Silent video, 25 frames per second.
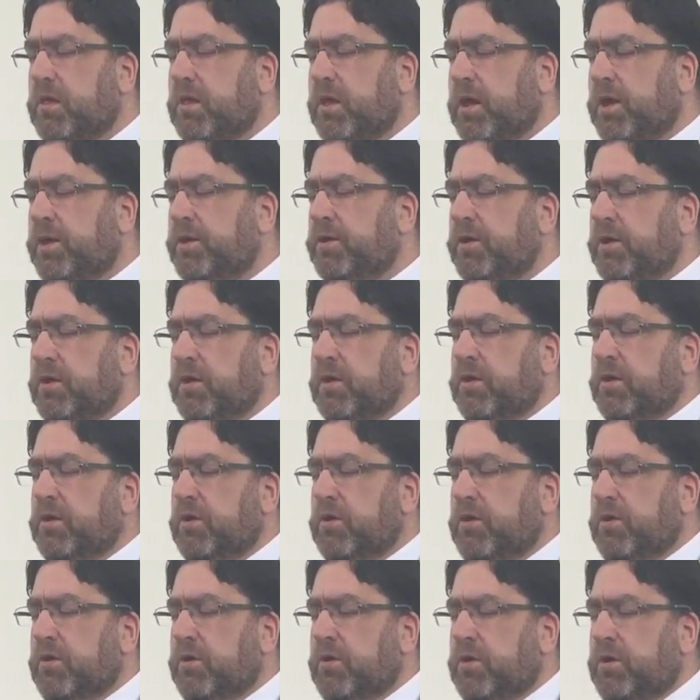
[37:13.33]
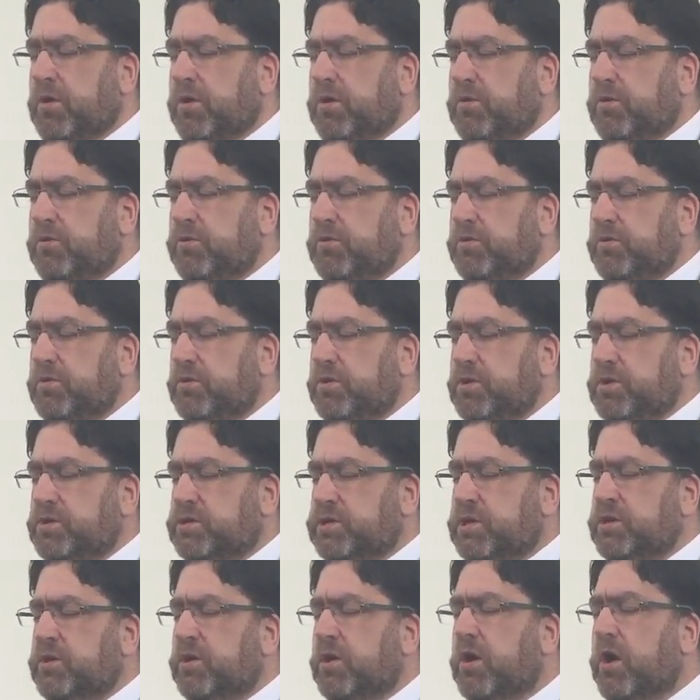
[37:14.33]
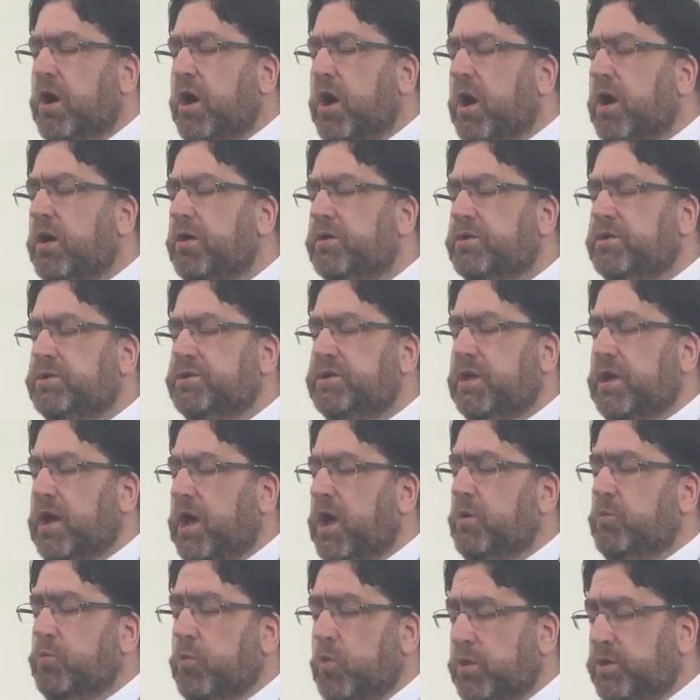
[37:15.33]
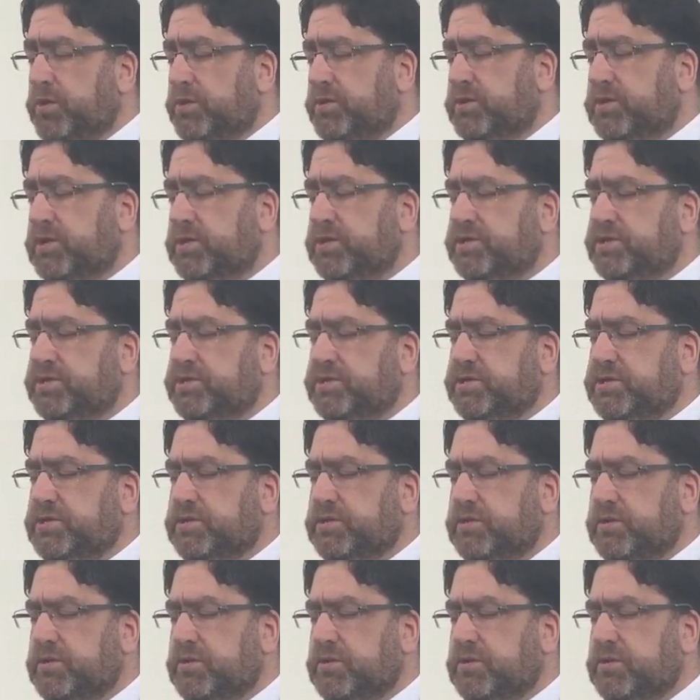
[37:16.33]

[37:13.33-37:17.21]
and who is in their heart say, I want this,